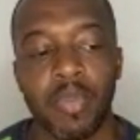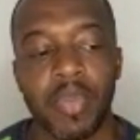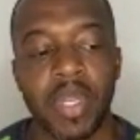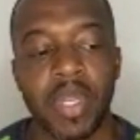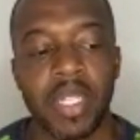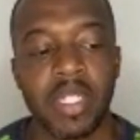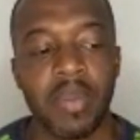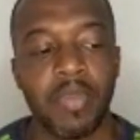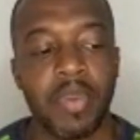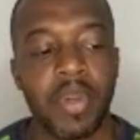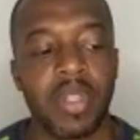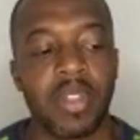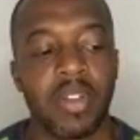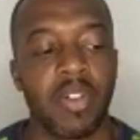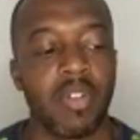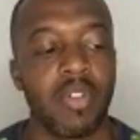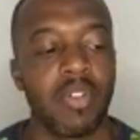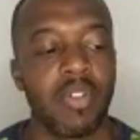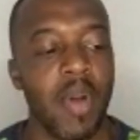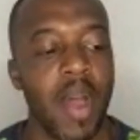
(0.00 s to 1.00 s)
will be, depending
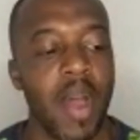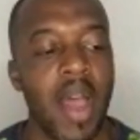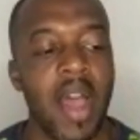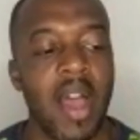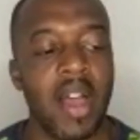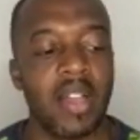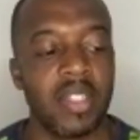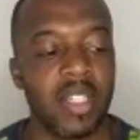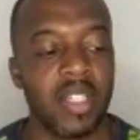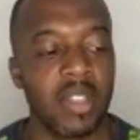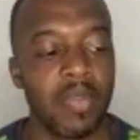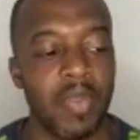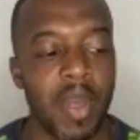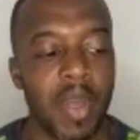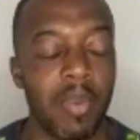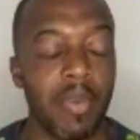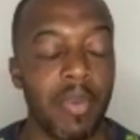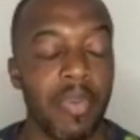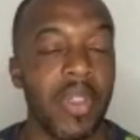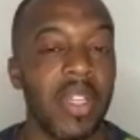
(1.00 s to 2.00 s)
on who you ask, either
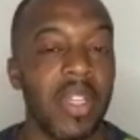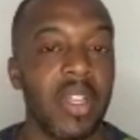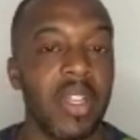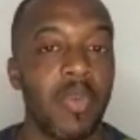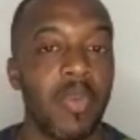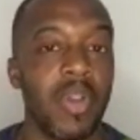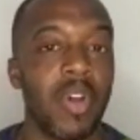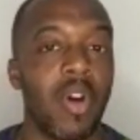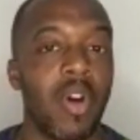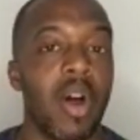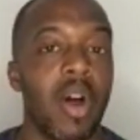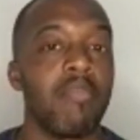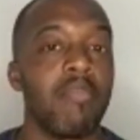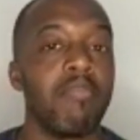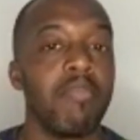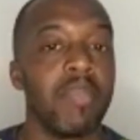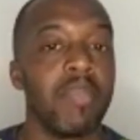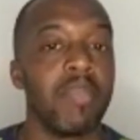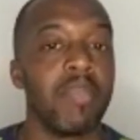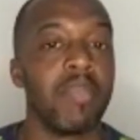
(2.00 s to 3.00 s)
people think that we are a
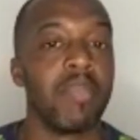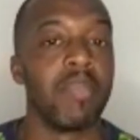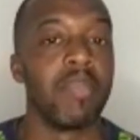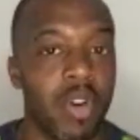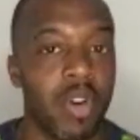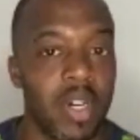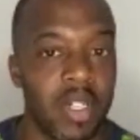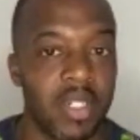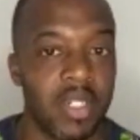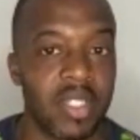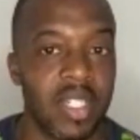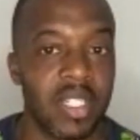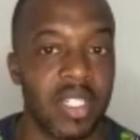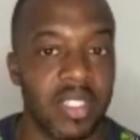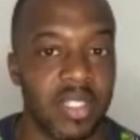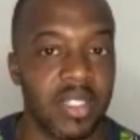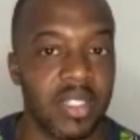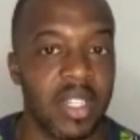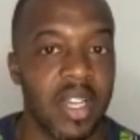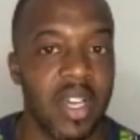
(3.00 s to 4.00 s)
missional
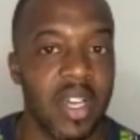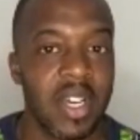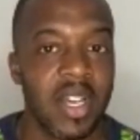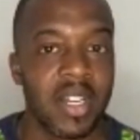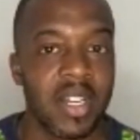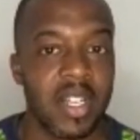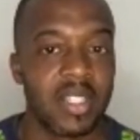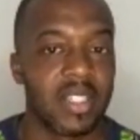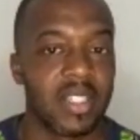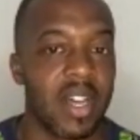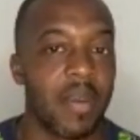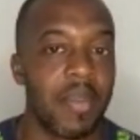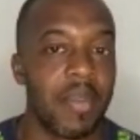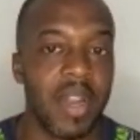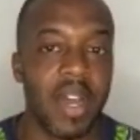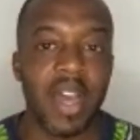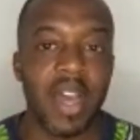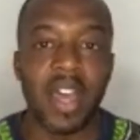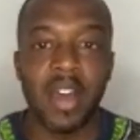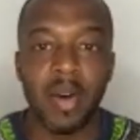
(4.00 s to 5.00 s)
organization that's coming
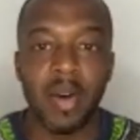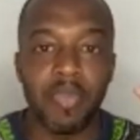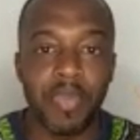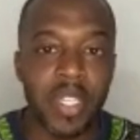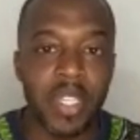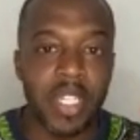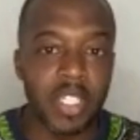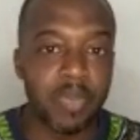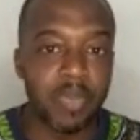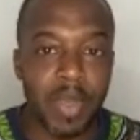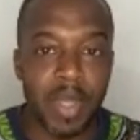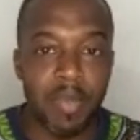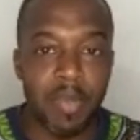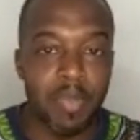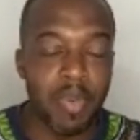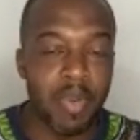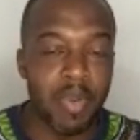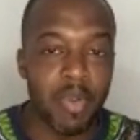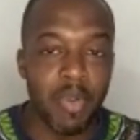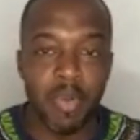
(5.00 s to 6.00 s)
to help these
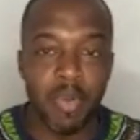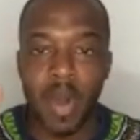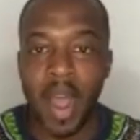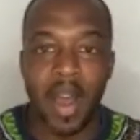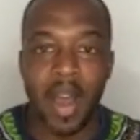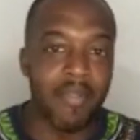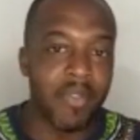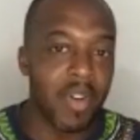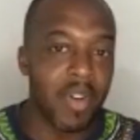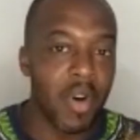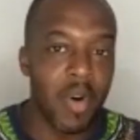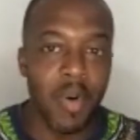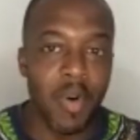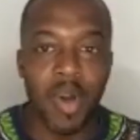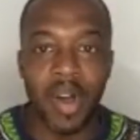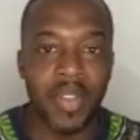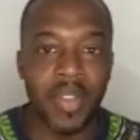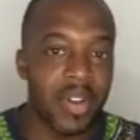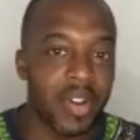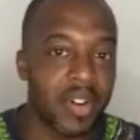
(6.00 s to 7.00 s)
people who have no
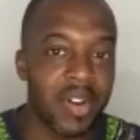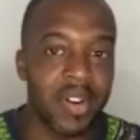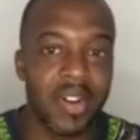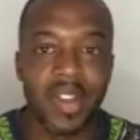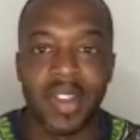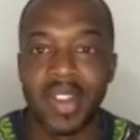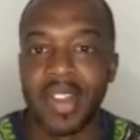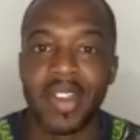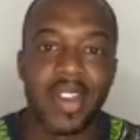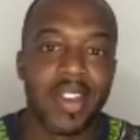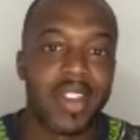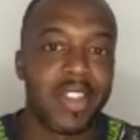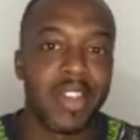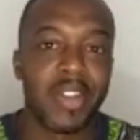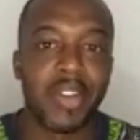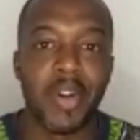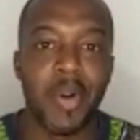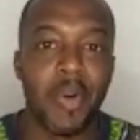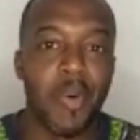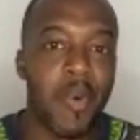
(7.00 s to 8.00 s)
other,
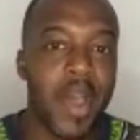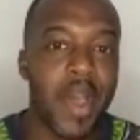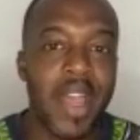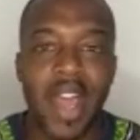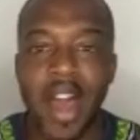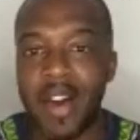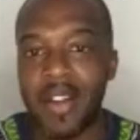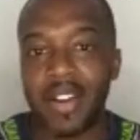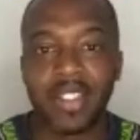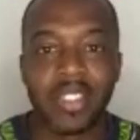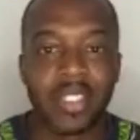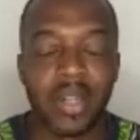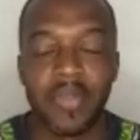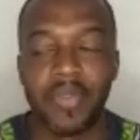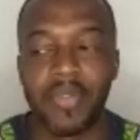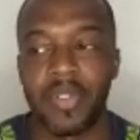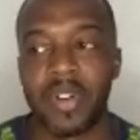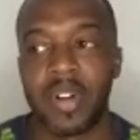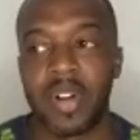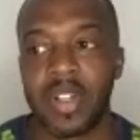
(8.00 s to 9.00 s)
you know, way out
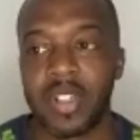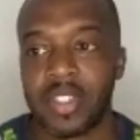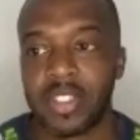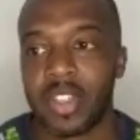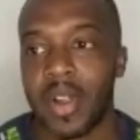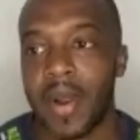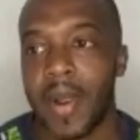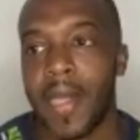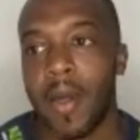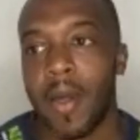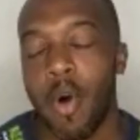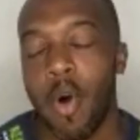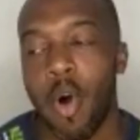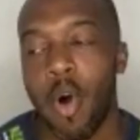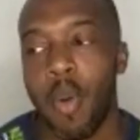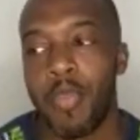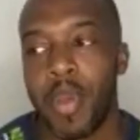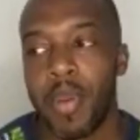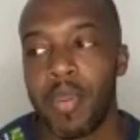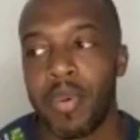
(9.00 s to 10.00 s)
except for us,
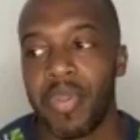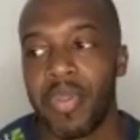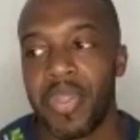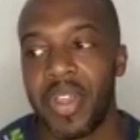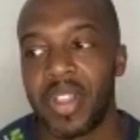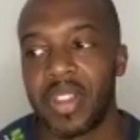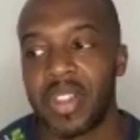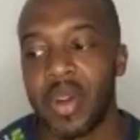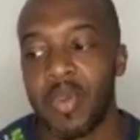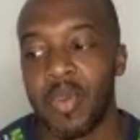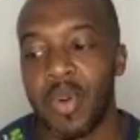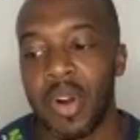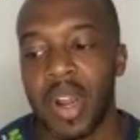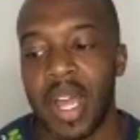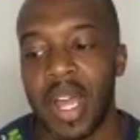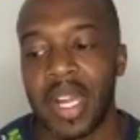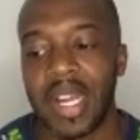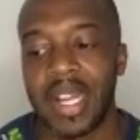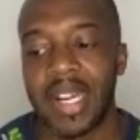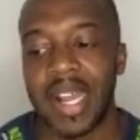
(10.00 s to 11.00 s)
or people think that we're
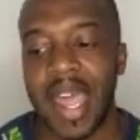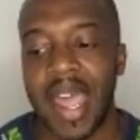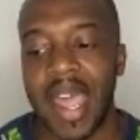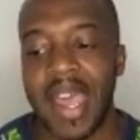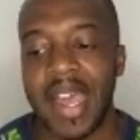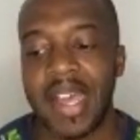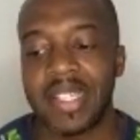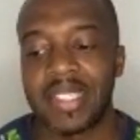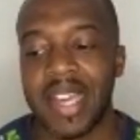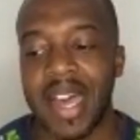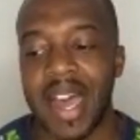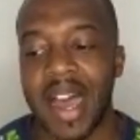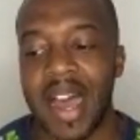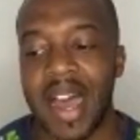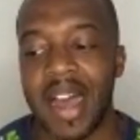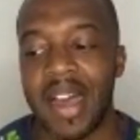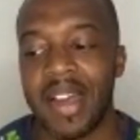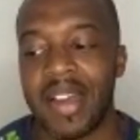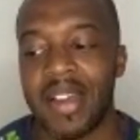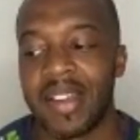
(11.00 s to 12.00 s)
like an
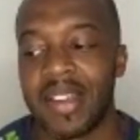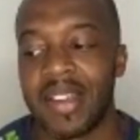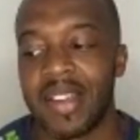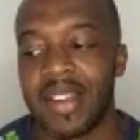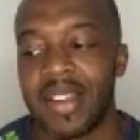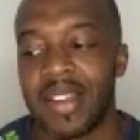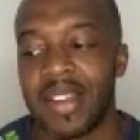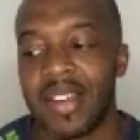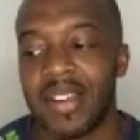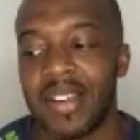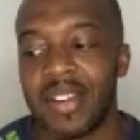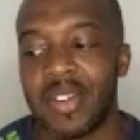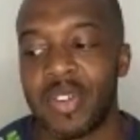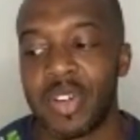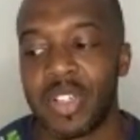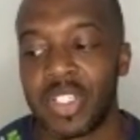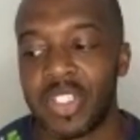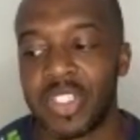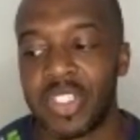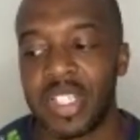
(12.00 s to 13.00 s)

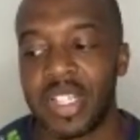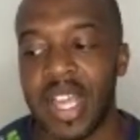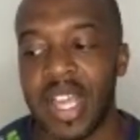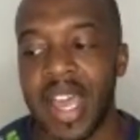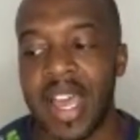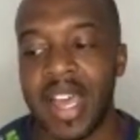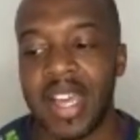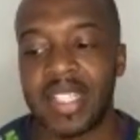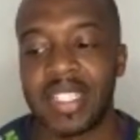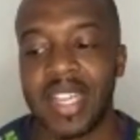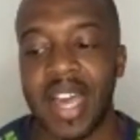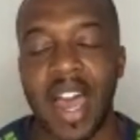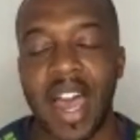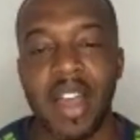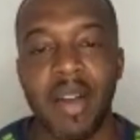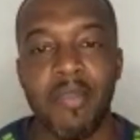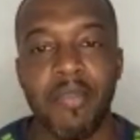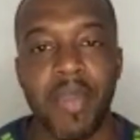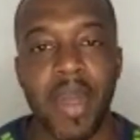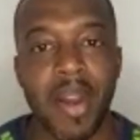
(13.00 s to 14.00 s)
anti-Christian,
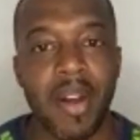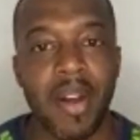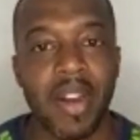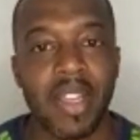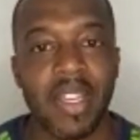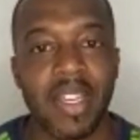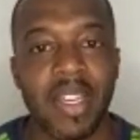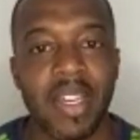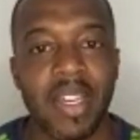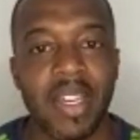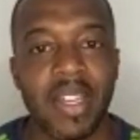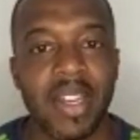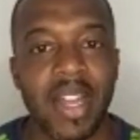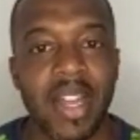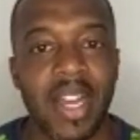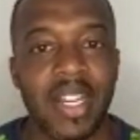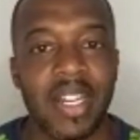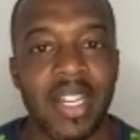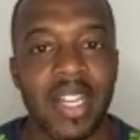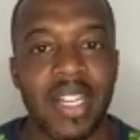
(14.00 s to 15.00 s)
anti-American,
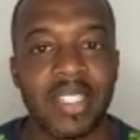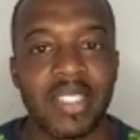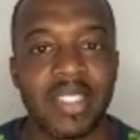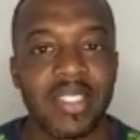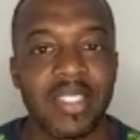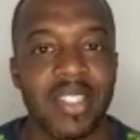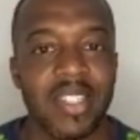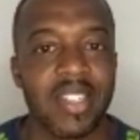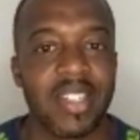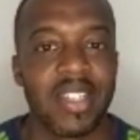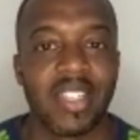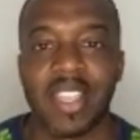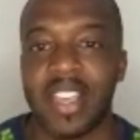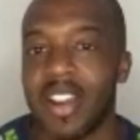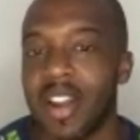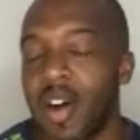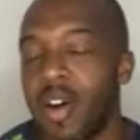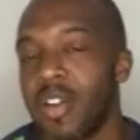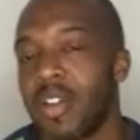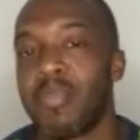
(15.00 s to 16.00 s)
like let's
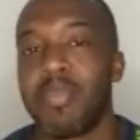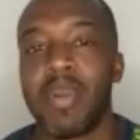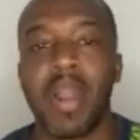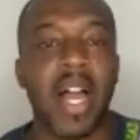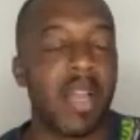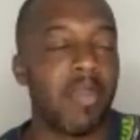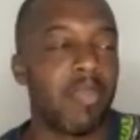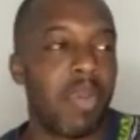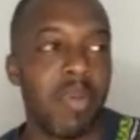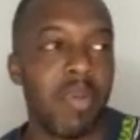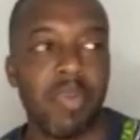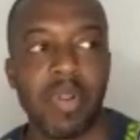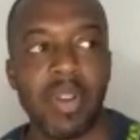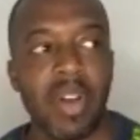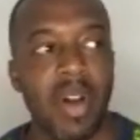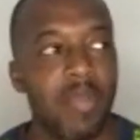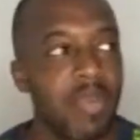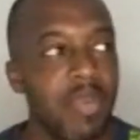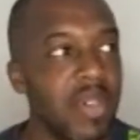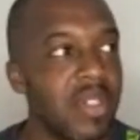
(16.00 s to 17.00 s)
get all the black people
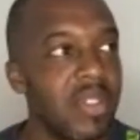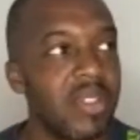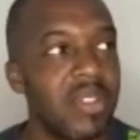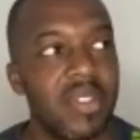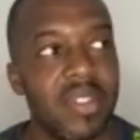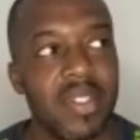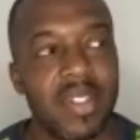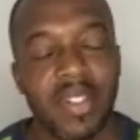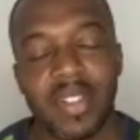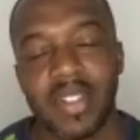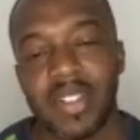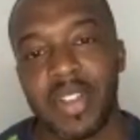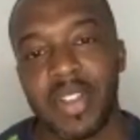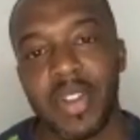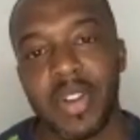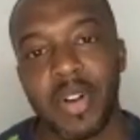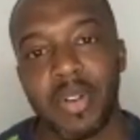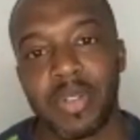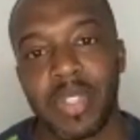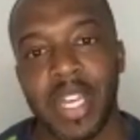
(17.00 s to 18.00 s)
up and
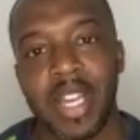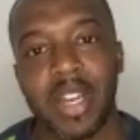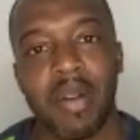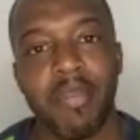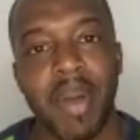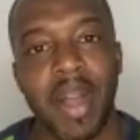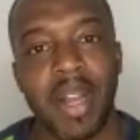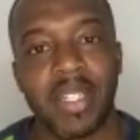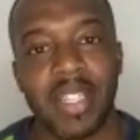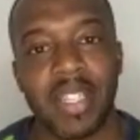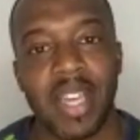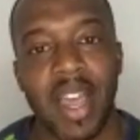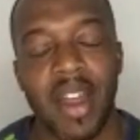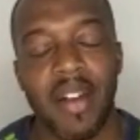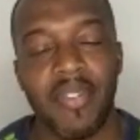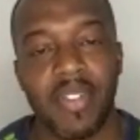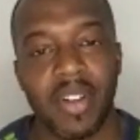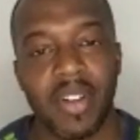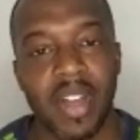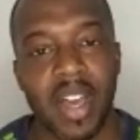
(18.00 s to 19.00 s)
you know take them back to
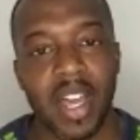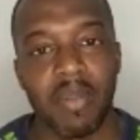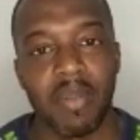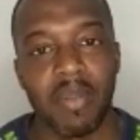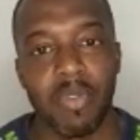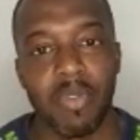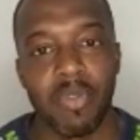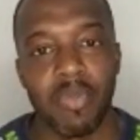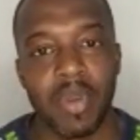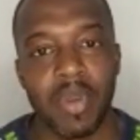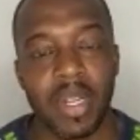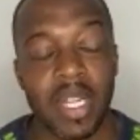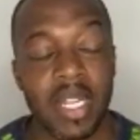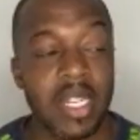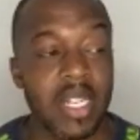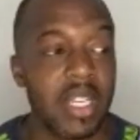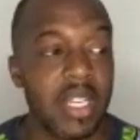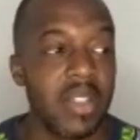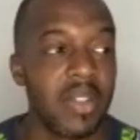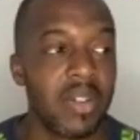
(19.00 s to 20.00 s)
Africa kind of movement.
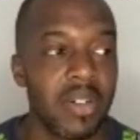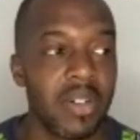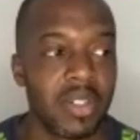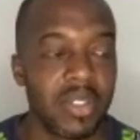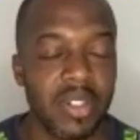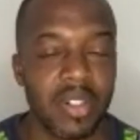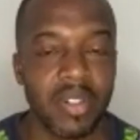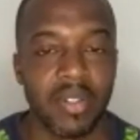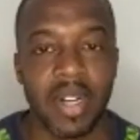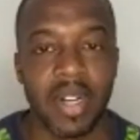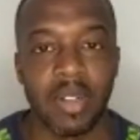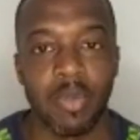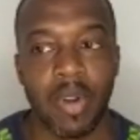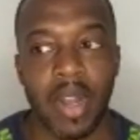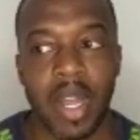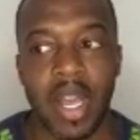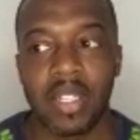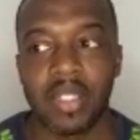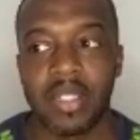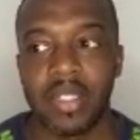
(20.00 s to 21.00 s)
And neither is correct.
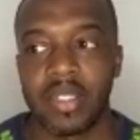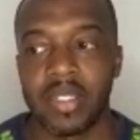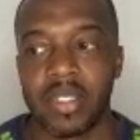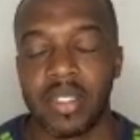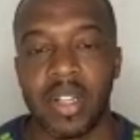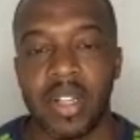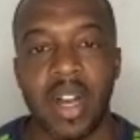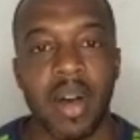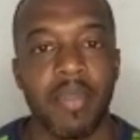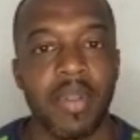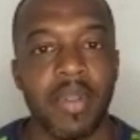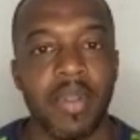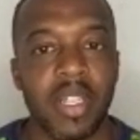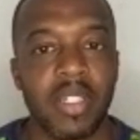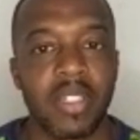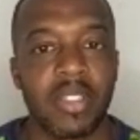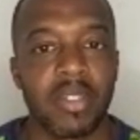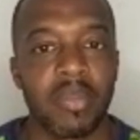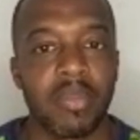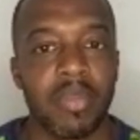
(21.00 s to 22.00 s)
We're actually just a
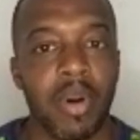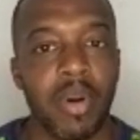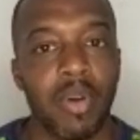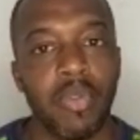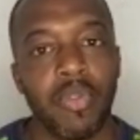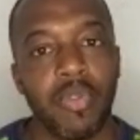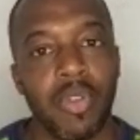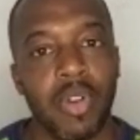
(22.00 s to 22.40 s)
combination of both.